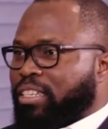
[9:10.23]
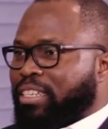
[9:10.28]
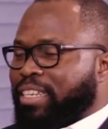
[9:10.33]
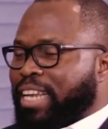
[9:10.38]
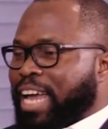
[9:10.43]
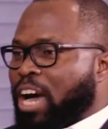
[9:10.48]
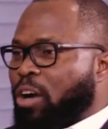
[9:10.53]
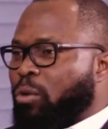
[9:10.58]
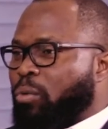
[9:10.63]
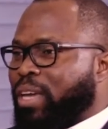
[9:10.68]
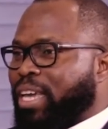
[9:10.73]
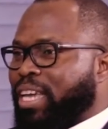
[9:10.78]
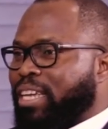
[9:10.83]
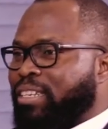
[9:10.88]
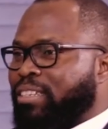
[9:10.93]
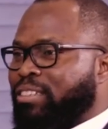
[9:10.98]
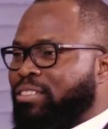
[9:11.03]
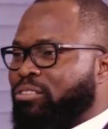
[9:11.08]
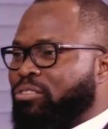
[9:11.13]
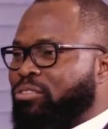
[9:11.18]
now we
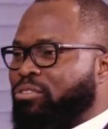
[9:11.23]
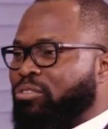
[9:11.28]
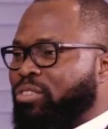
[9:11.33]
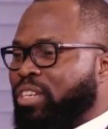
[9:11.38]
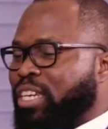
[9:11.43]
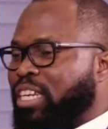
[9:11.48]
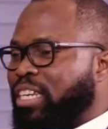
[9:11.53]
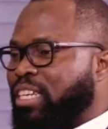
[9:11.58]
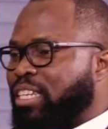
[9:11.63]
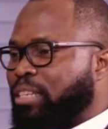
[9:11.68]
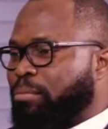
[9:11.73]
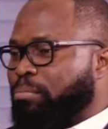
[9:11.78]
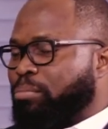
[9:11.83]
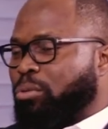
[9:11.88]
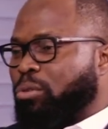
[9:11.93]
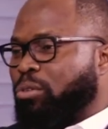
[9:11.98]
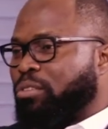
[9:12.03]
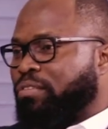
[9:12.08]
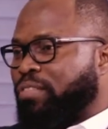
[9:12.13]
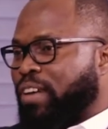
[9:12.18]
can really
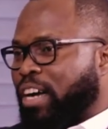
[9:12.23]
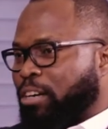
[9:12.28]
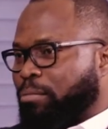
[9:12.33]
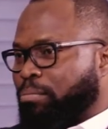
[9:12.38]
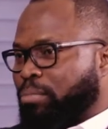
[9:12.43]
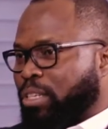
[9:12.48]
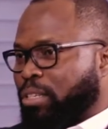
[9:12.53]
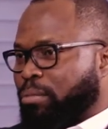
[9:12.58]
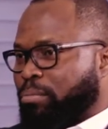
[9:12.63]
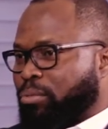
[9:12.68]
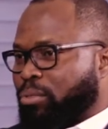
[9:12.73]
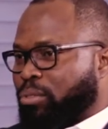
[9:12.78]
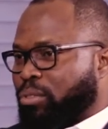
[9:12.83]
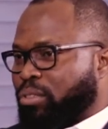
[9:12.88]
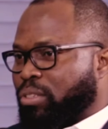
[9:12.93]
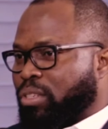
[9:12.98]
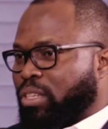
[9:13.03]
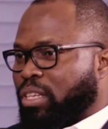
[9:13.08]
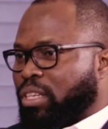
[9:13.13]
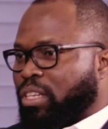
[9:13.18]
profile
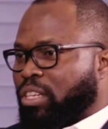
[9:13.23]
people,